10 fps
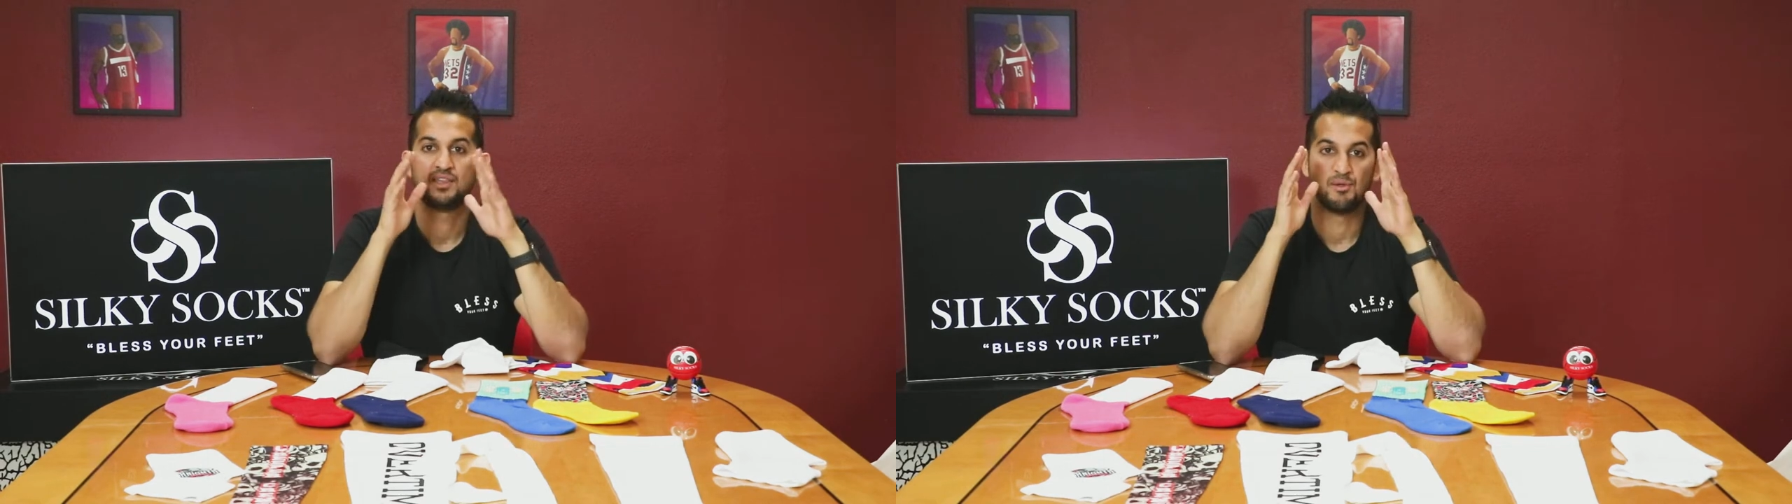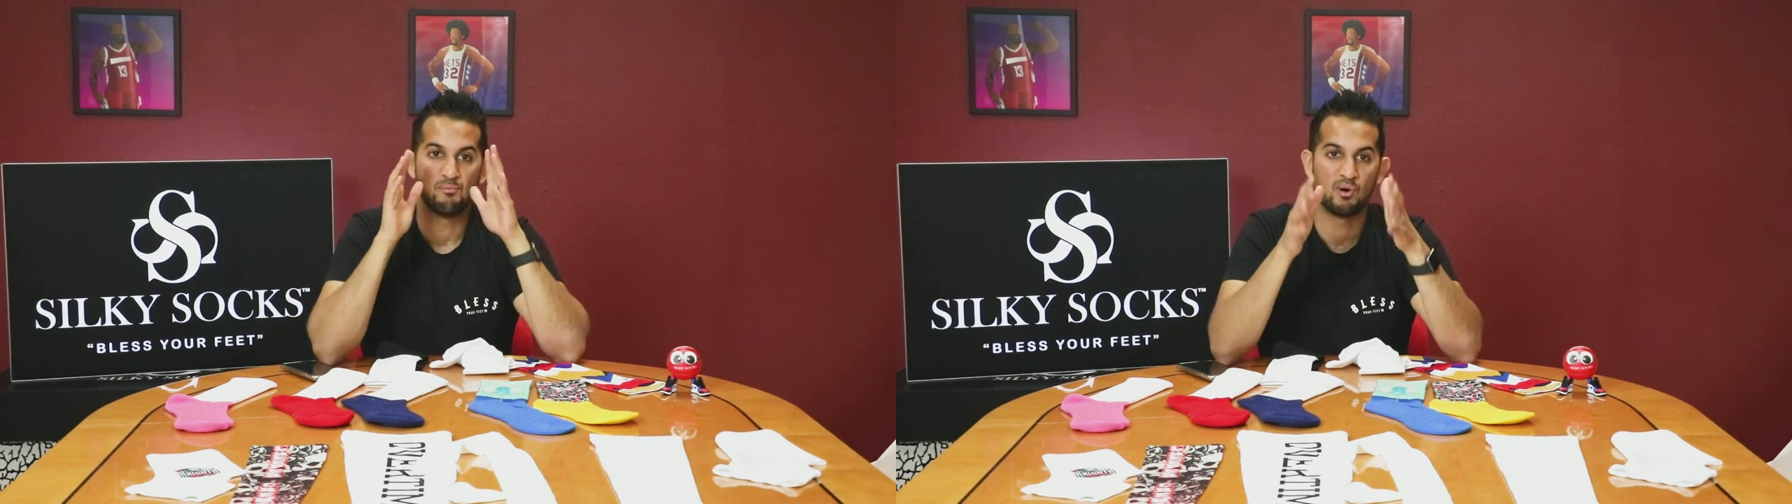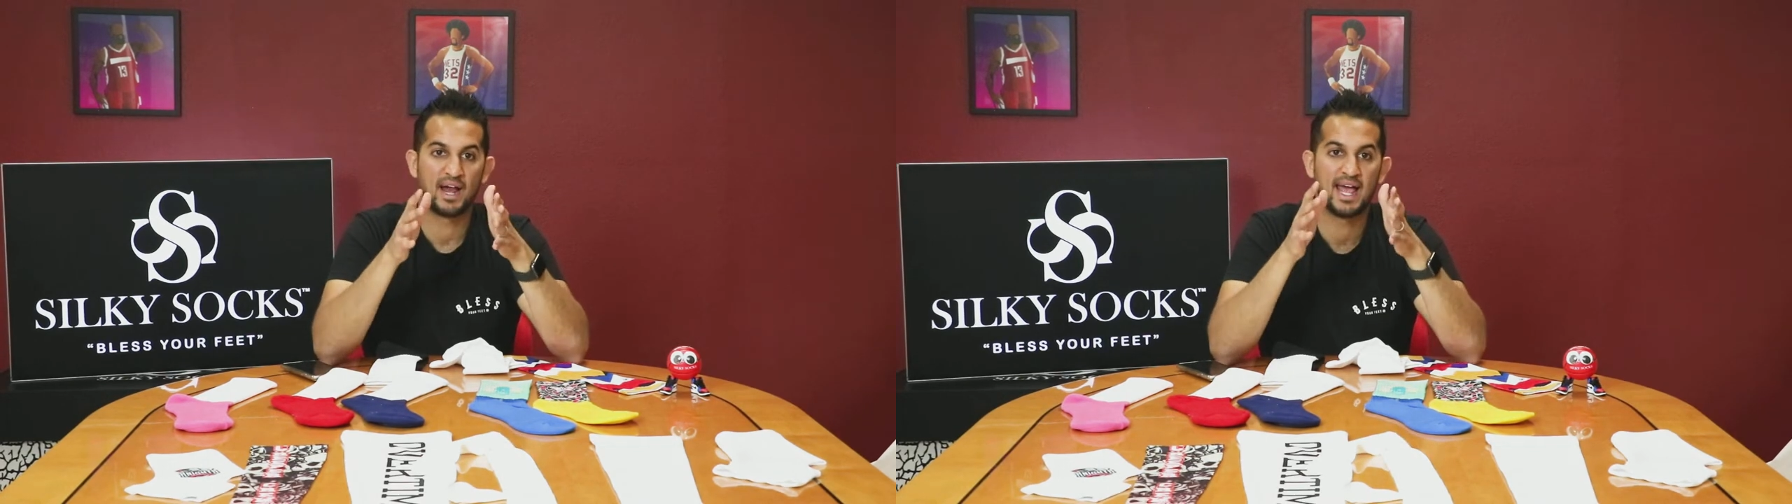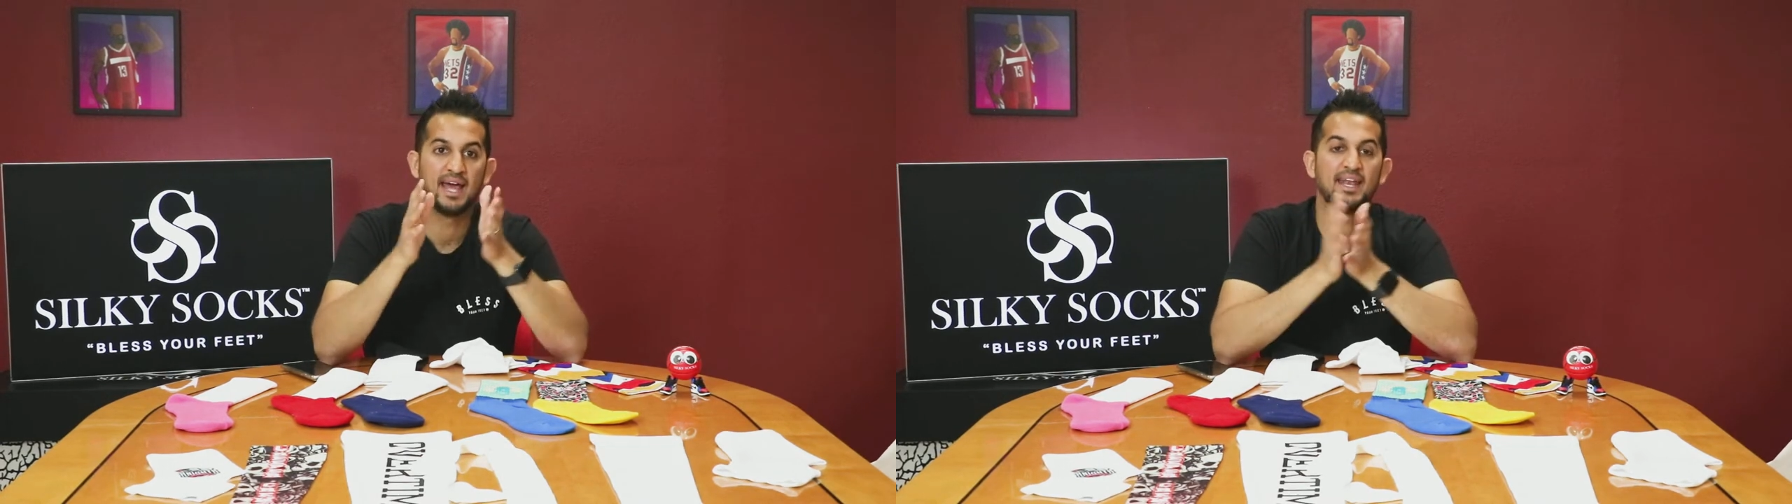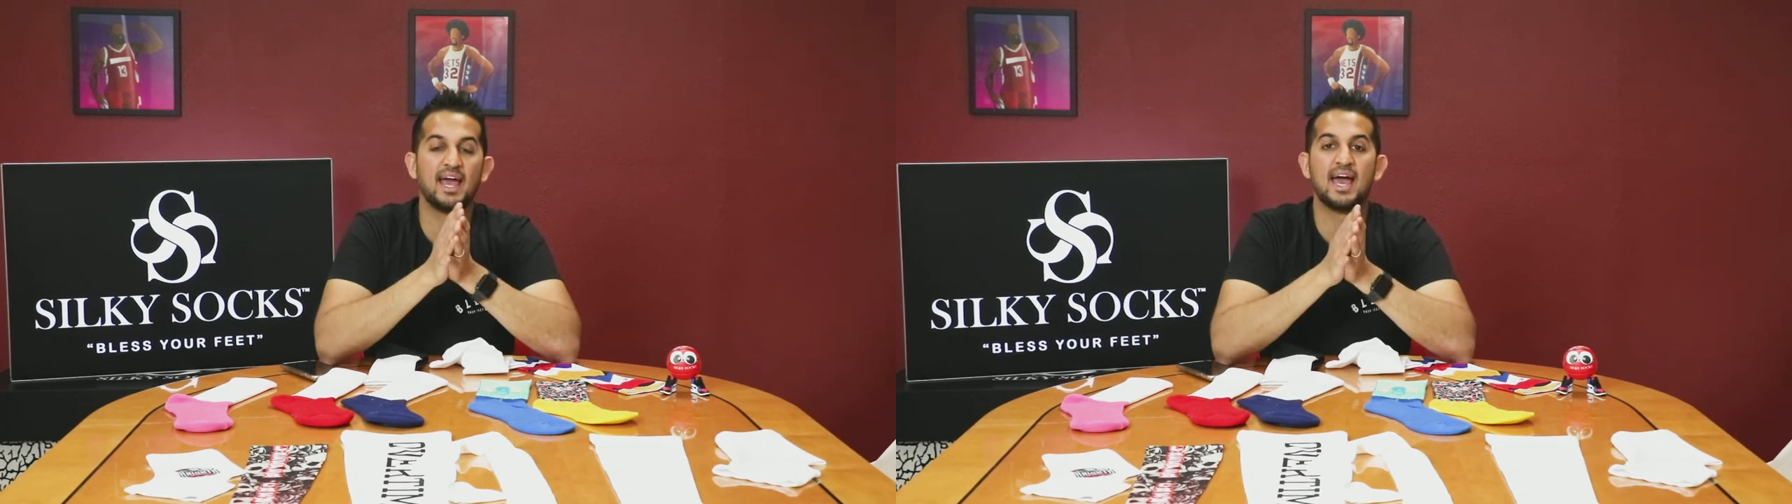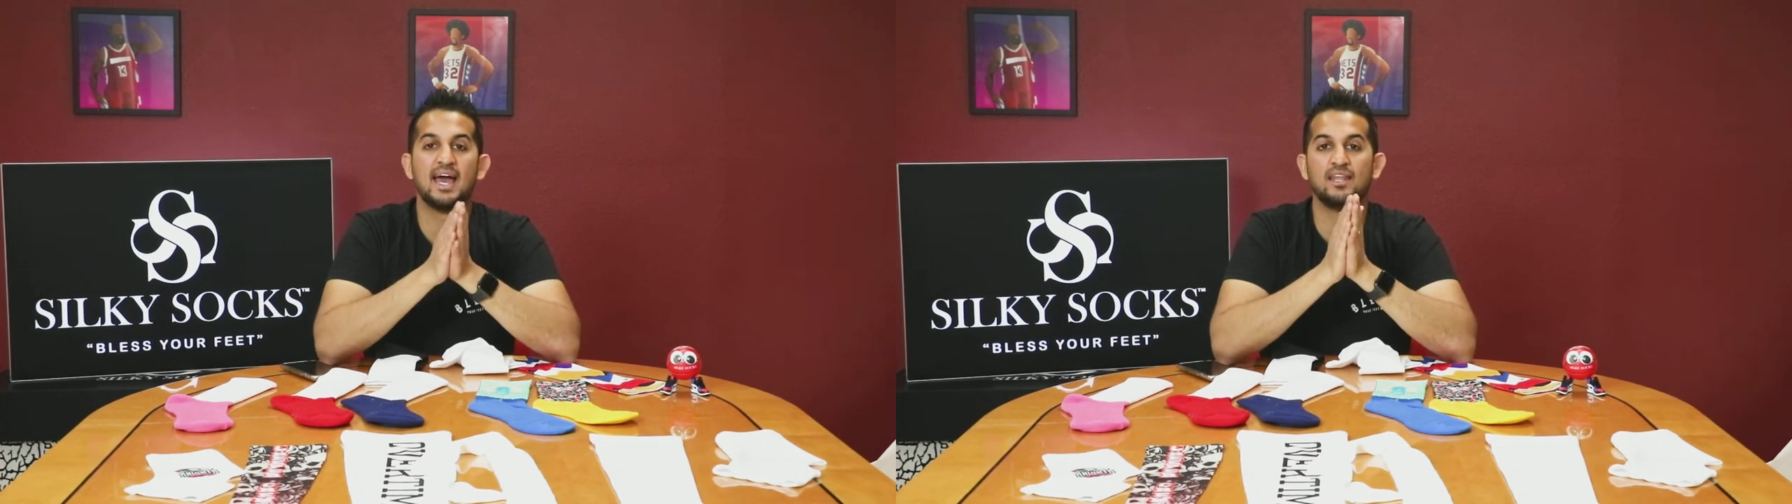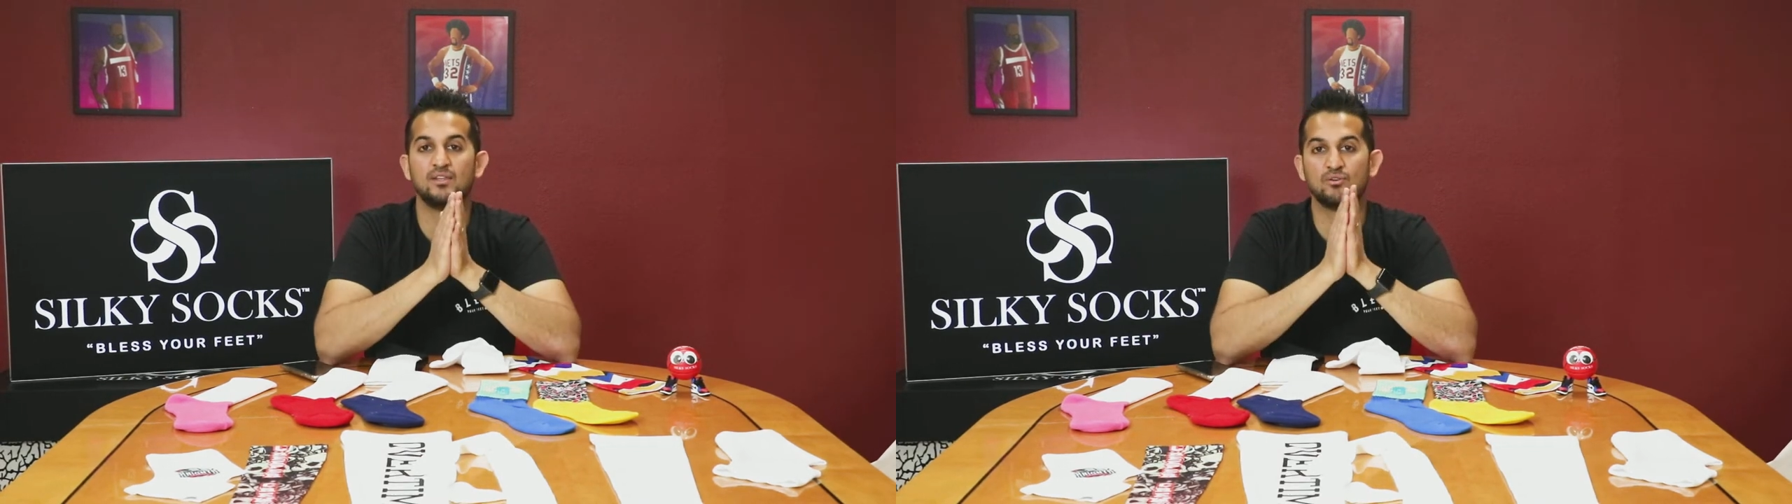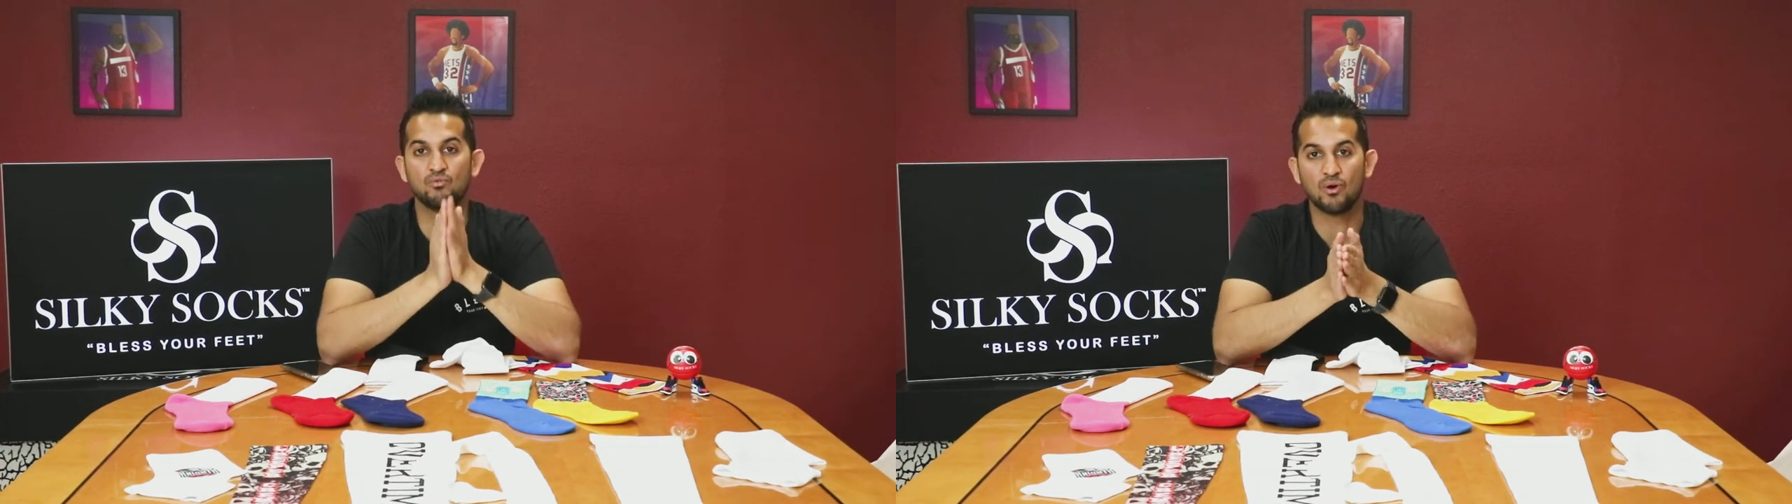the brand,
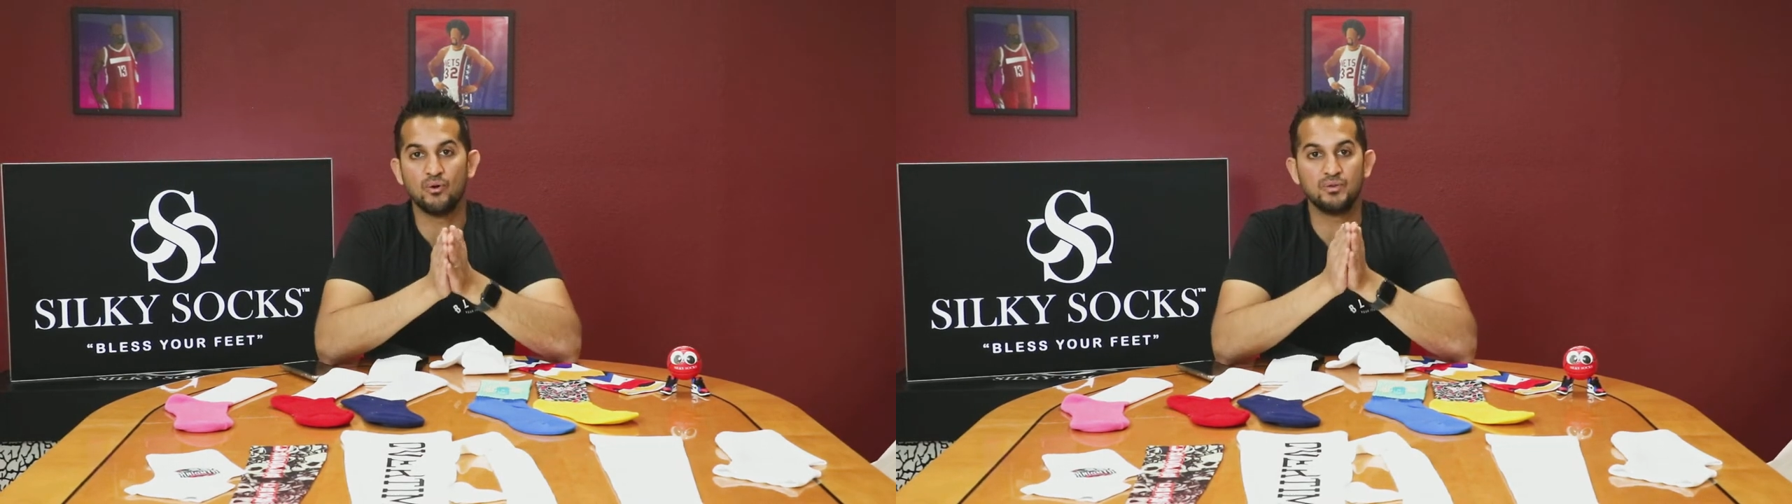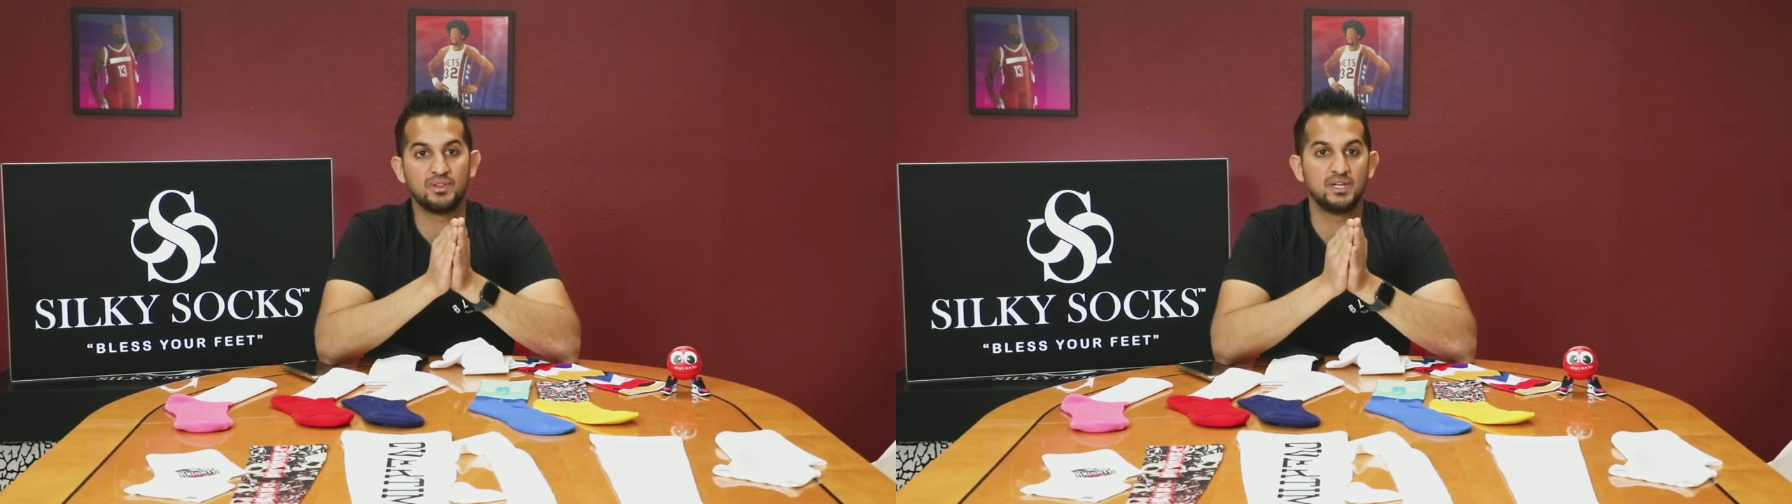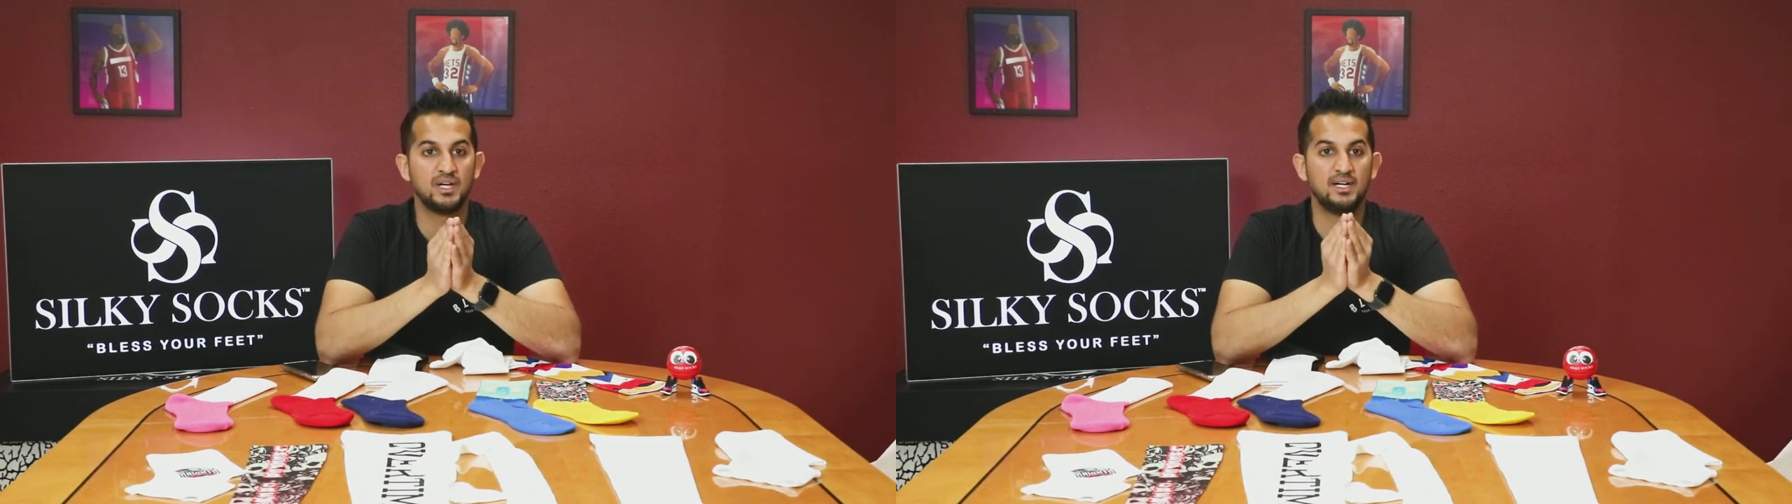and the growth